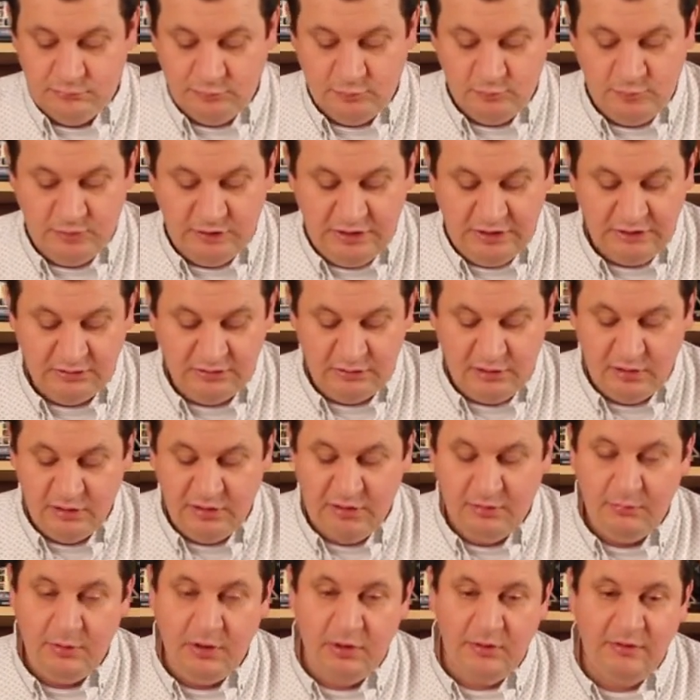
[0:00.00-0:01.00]
we can talk
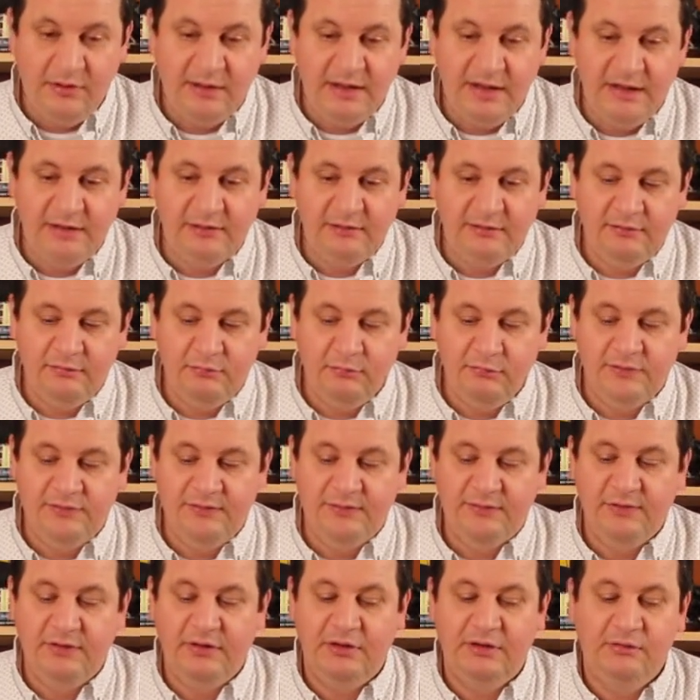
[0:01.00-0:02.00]
about that with
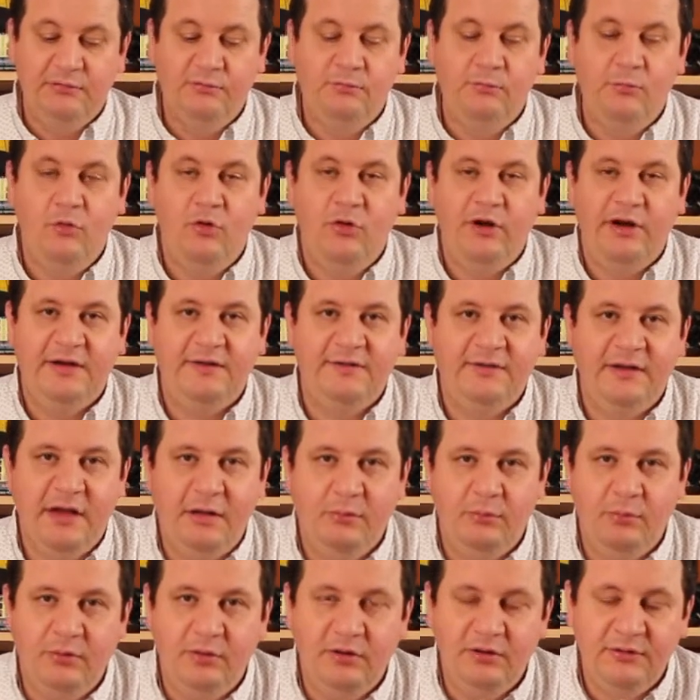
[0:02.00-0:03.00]
some more
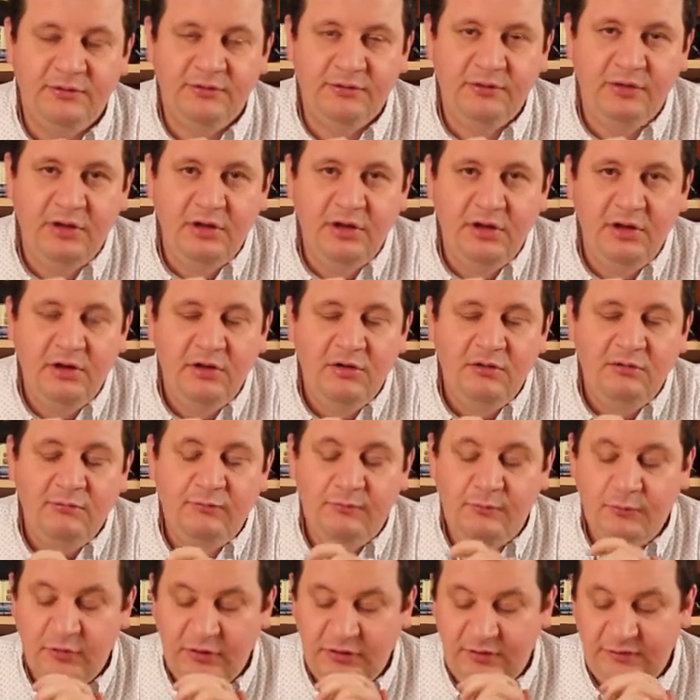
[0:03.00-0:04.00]
examples.
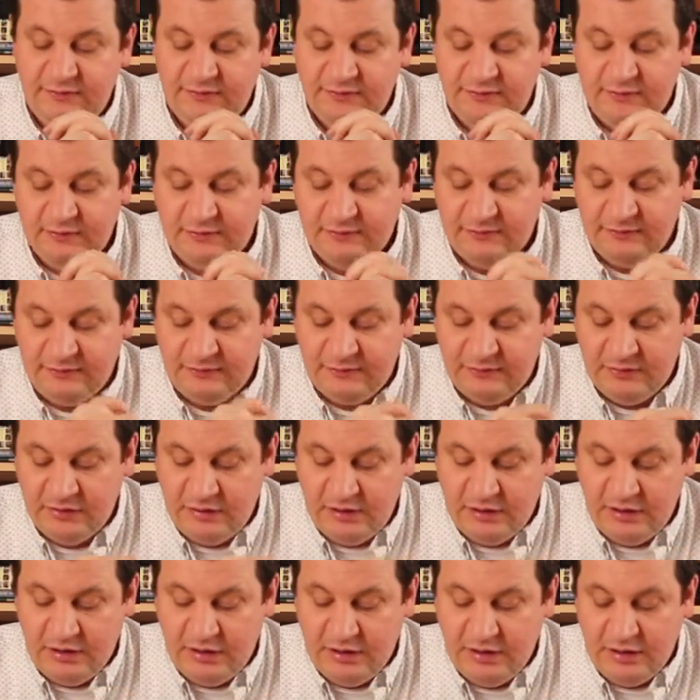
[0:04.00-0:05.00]
For instance,
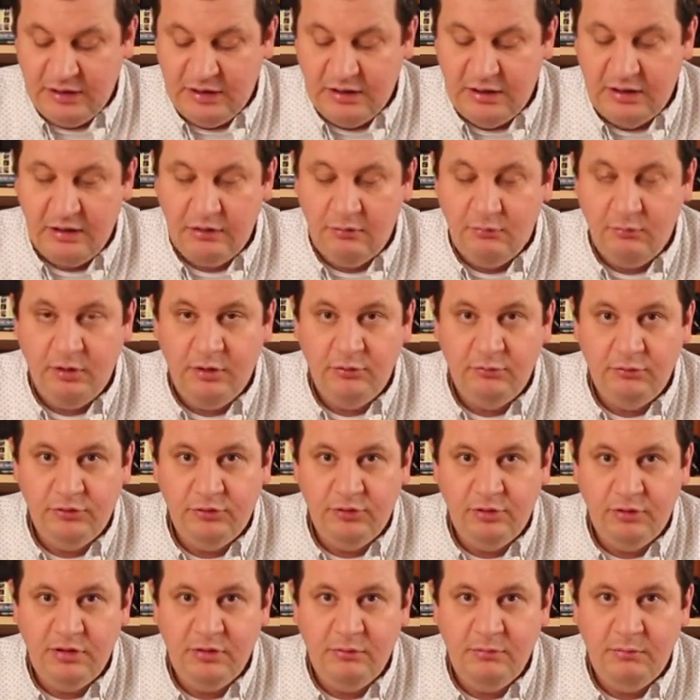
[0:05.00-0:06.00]
when we
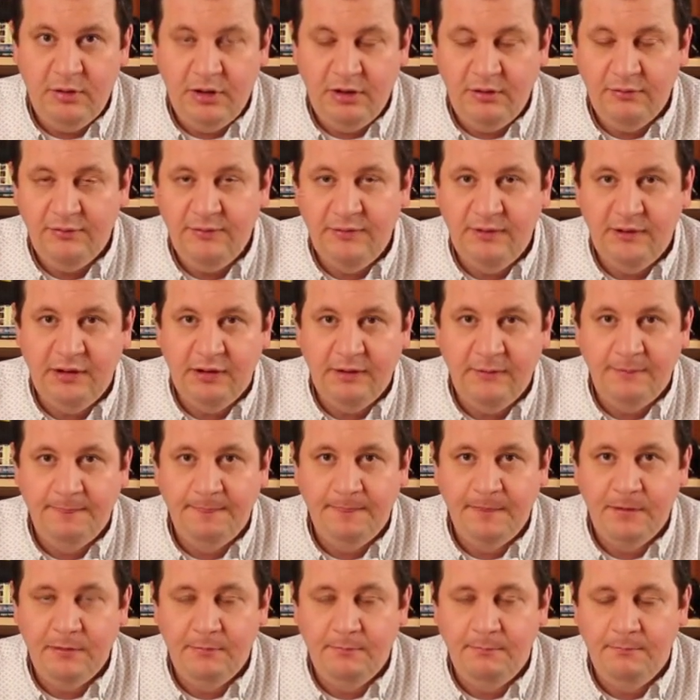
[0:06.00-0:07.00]
talk about the
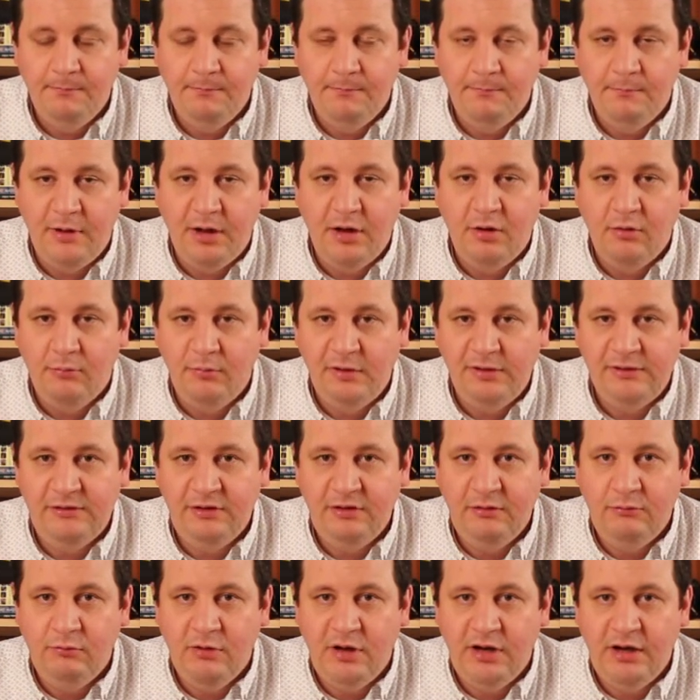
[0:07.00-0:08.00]

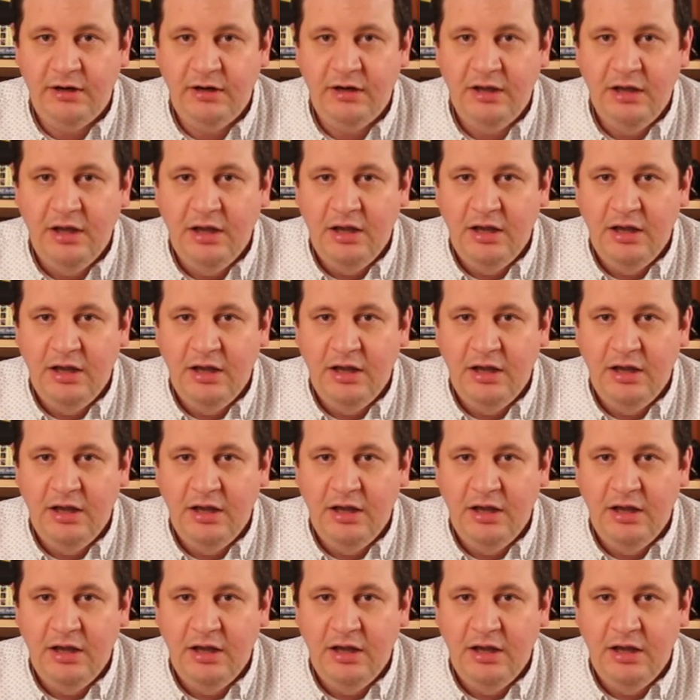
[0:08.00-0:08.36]
biometric one,